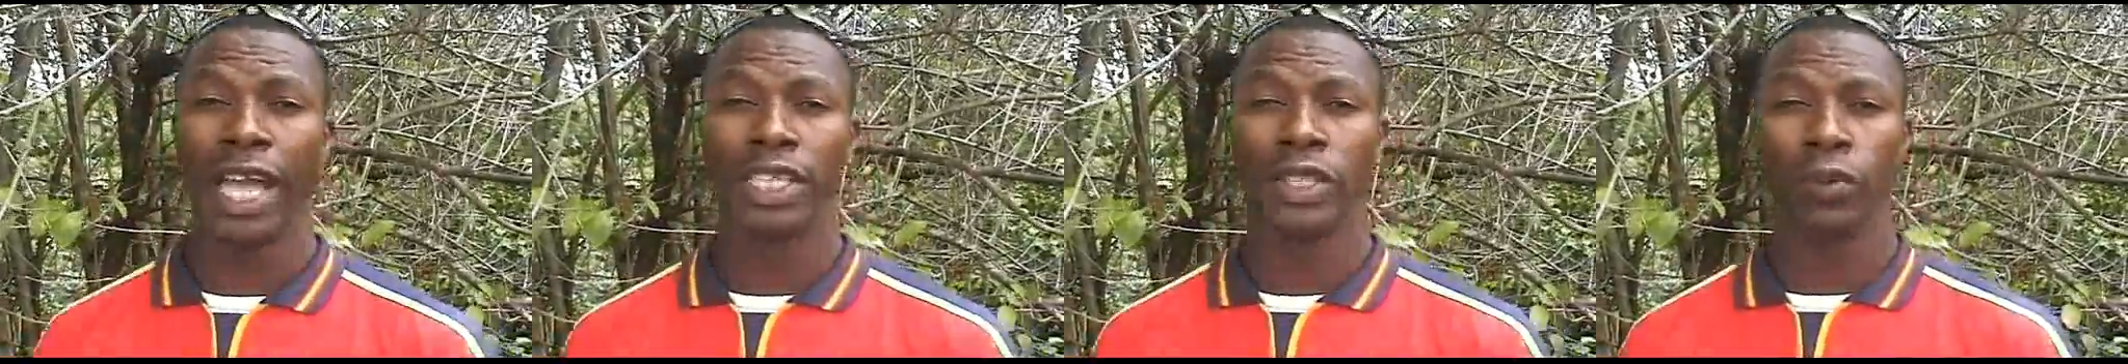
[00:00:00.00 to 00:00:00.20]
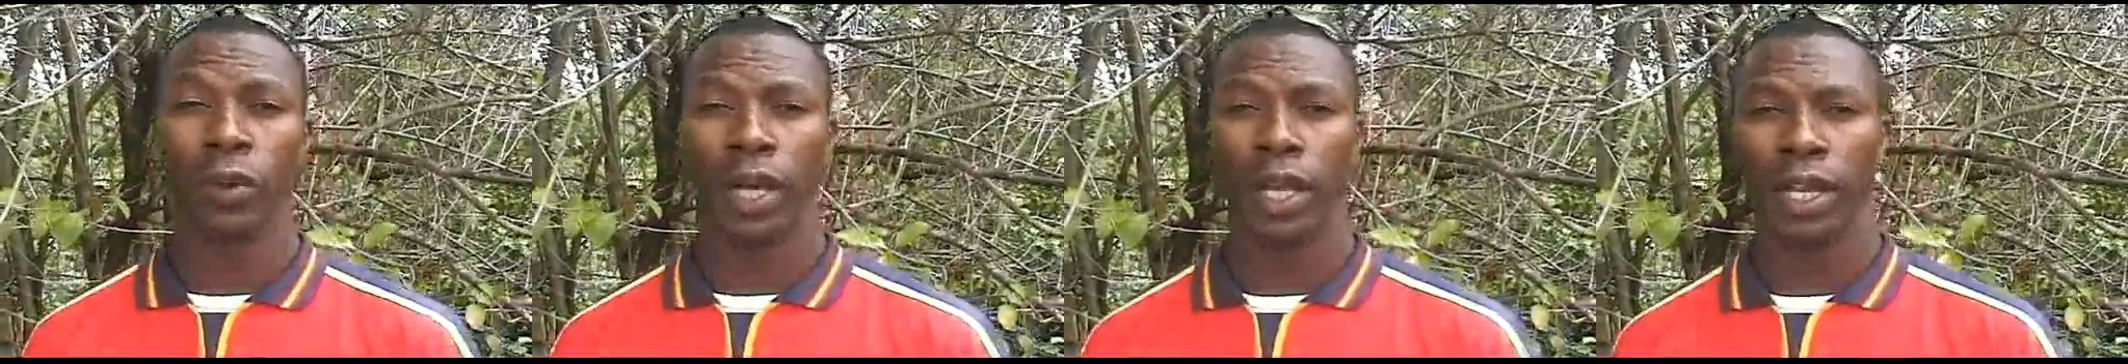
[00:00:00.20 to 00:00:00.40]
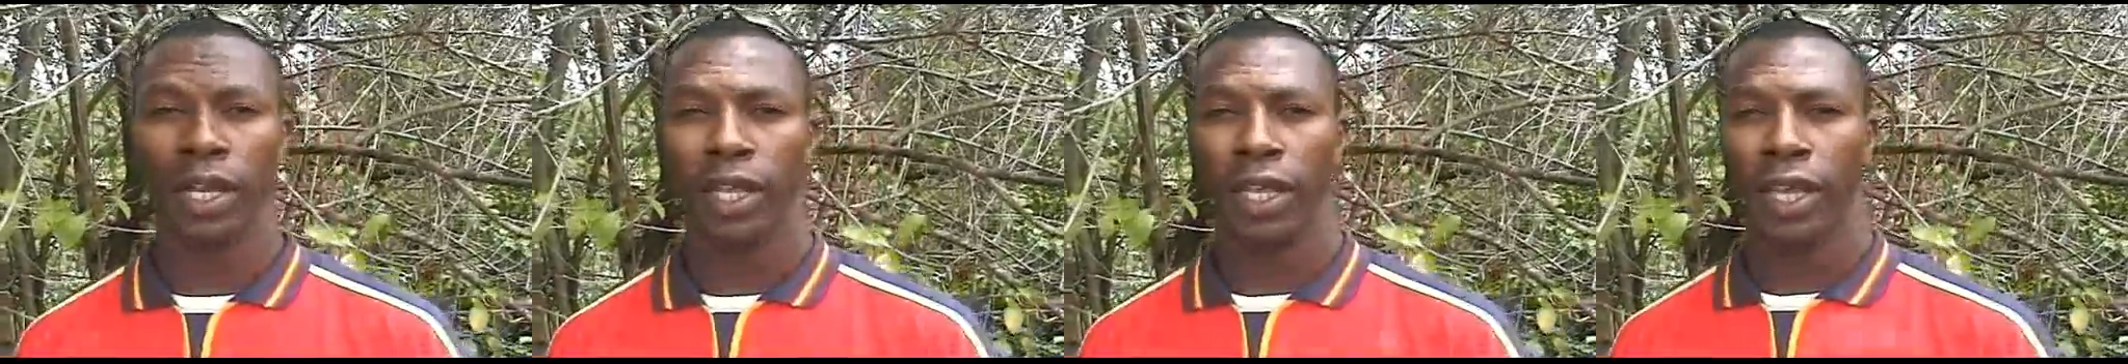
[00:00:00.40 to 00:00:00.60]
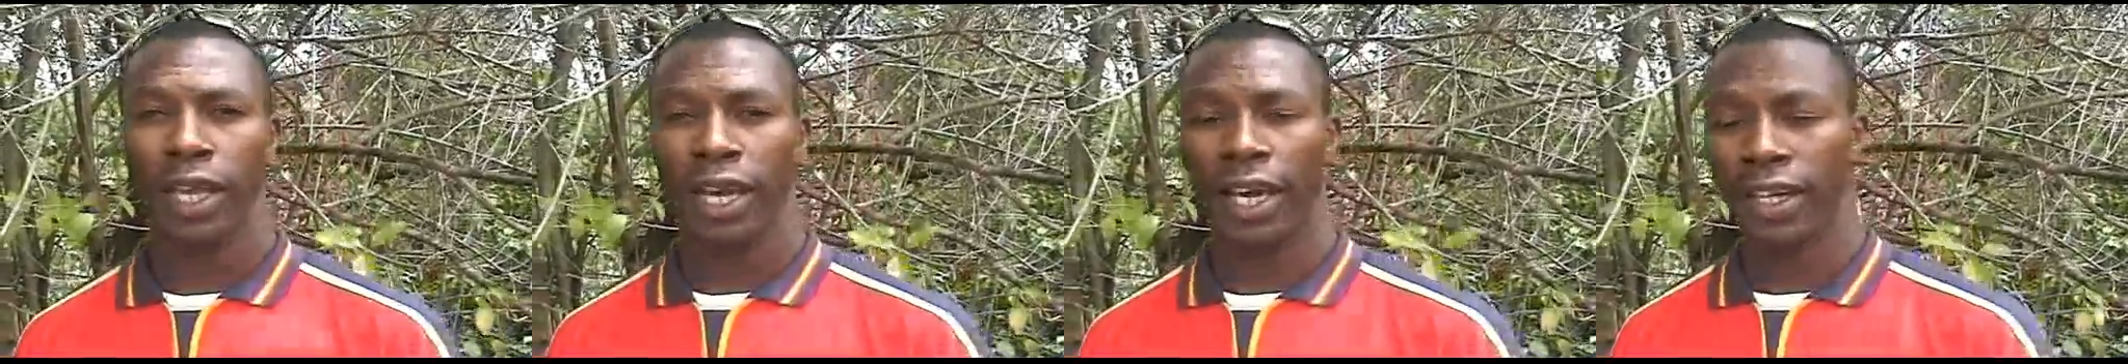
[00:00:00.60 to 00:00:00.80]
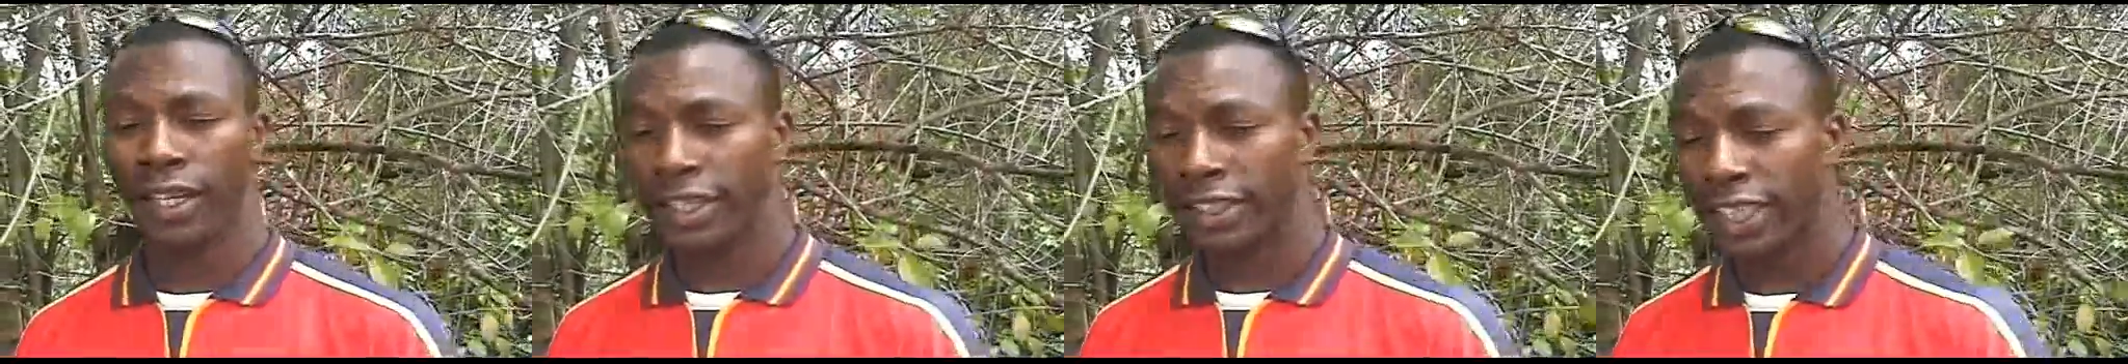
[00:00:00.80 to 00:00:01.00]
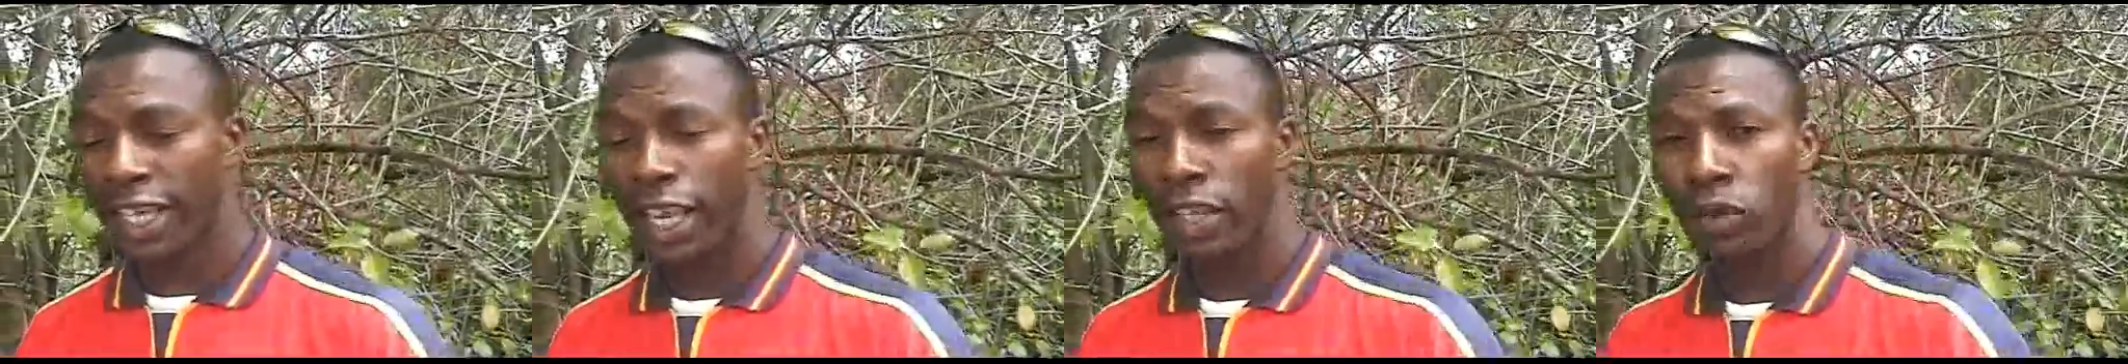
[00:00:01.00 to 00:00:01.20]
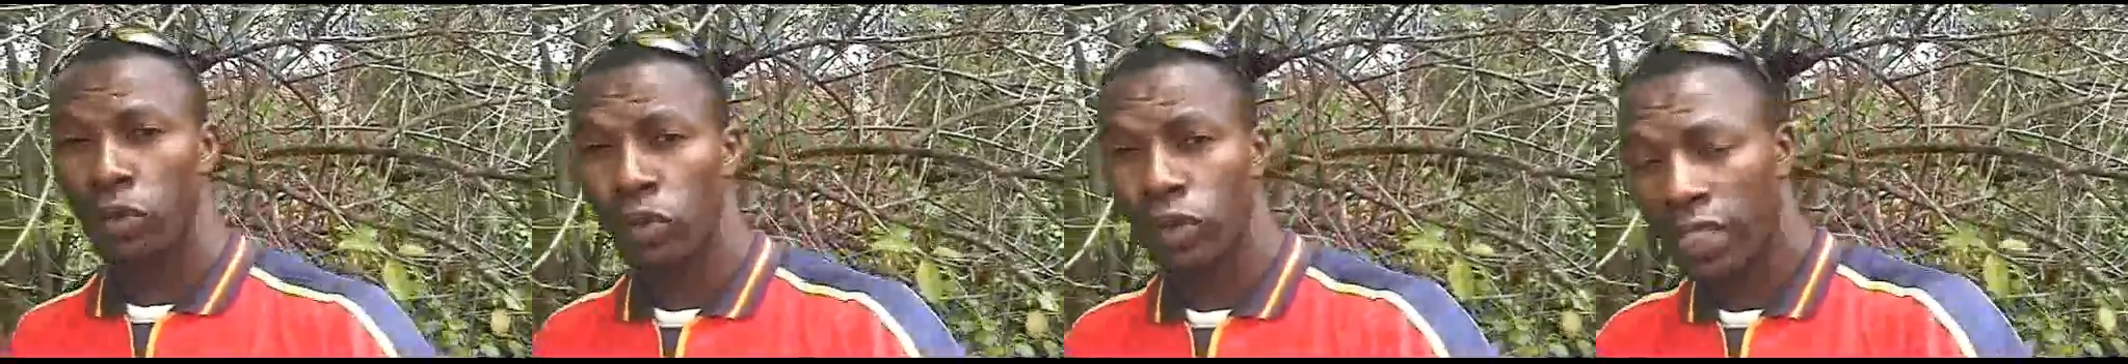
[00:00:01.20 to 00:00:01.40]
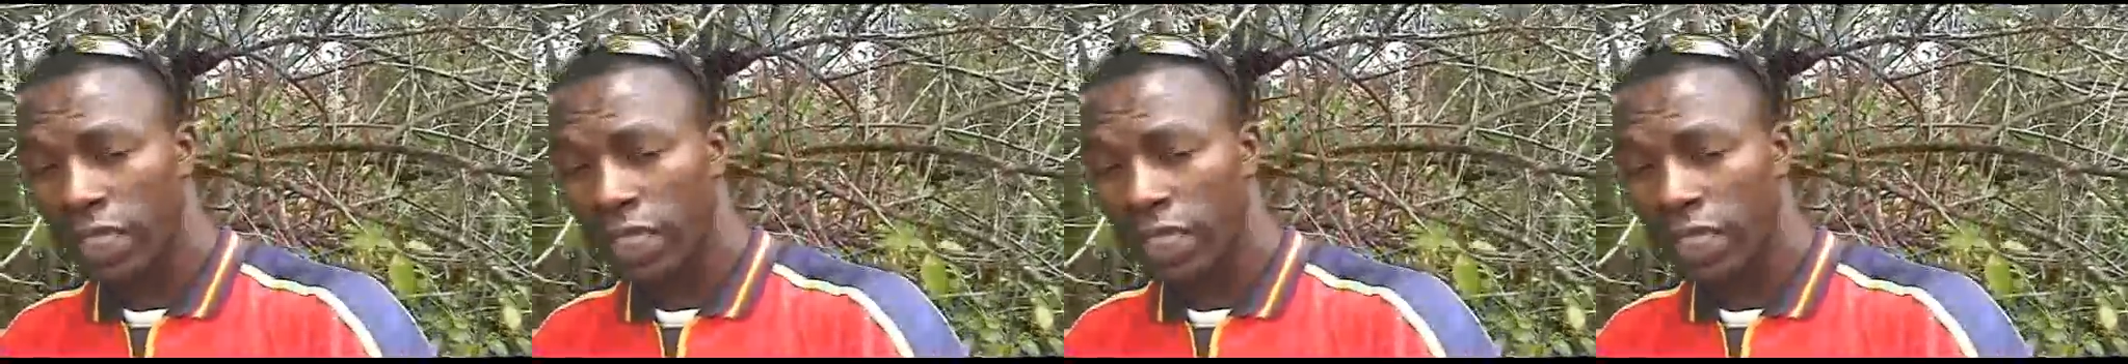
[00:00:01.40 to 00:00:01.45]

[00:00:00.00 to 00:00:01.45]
as well and decided